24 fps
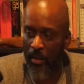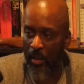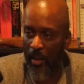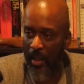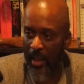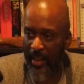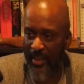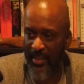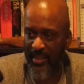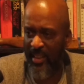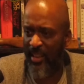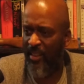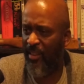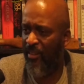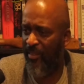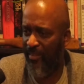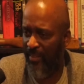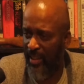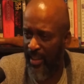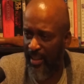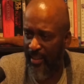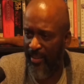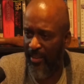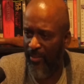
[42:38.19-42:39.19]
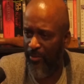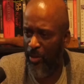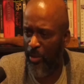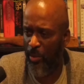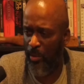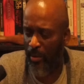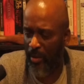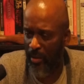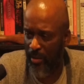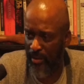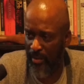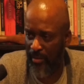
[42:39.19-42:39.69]
I said all that if you
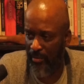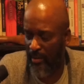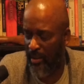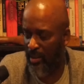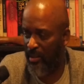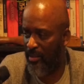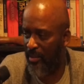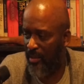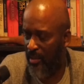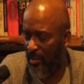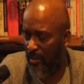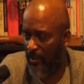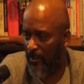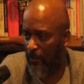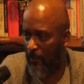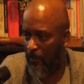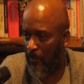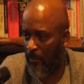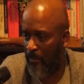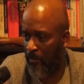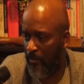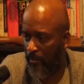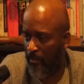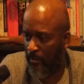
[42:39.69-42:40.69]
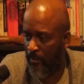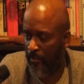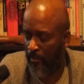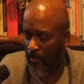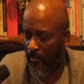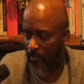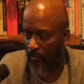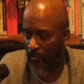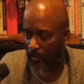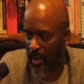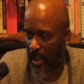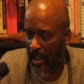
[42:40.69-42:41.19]
weren't listening.
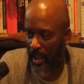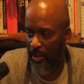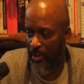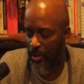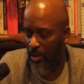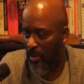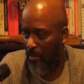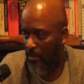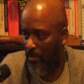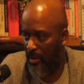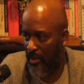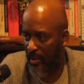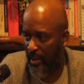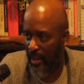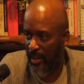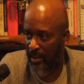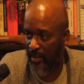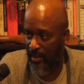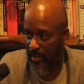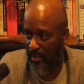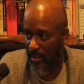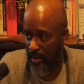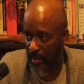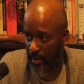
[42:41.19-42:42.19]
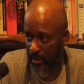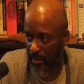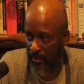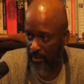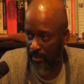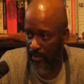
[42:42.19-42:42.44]
And you can put that in there.